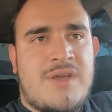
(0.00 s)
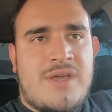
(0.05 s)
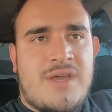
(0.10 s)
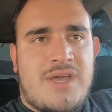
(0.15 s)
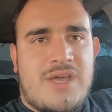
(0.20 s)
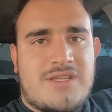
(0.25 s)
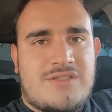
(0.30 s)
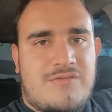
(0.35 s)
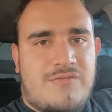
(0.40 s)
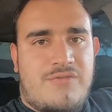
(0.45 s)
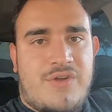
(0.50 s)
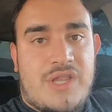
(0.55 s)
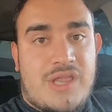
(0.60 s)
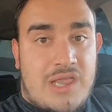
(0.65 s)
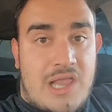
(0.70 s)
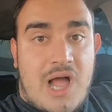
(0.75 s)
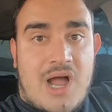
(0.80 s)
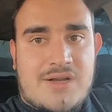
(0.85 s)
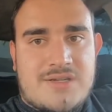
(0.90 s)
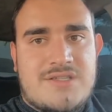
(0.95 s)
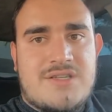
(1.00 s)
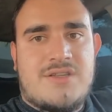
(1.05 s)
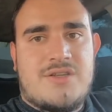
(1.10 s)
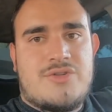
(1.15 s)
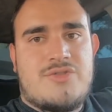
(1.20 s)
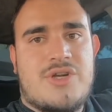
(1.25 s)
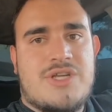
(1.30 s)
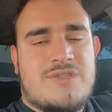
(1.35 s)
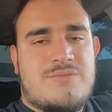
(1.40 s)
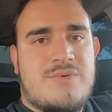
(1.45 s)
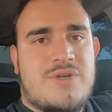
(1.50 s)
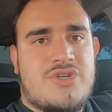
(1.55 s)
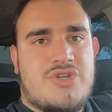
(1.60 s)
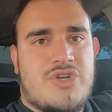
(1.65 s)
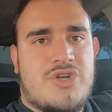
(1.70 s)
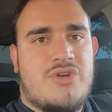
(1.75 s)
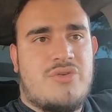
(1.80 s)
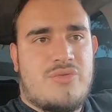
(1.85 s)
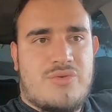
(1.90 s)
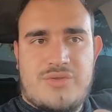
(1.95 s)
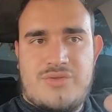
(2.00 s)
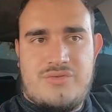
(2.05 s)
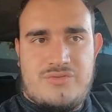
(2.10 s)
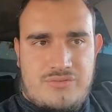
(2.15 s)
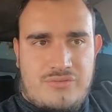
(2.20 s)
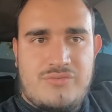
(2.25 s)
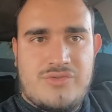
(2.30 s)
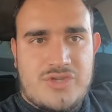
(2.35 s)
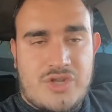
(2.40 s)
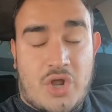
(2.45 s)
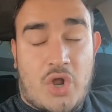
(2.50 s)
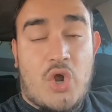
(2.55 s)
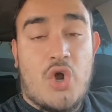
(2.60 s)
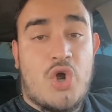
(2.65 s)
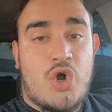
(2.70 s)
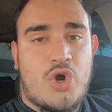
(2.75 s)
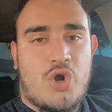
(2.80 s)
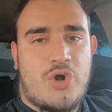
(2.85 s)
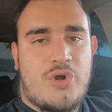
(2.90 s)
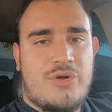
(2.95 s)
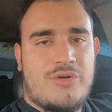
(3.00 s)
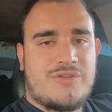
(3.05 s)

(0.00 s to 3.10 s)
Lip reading: it's VIN locked to the transmission or to the car.